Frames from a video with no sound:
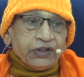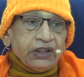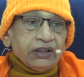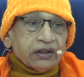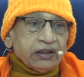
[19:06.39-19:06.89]

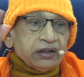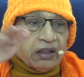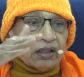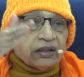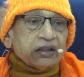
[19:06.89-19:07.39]
is
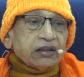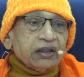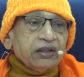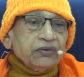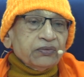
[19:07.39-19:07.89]
other
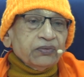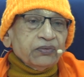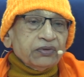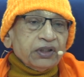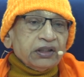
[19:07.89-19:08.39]
than
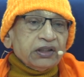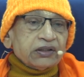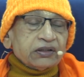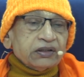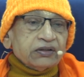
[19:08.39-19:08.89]
you, then this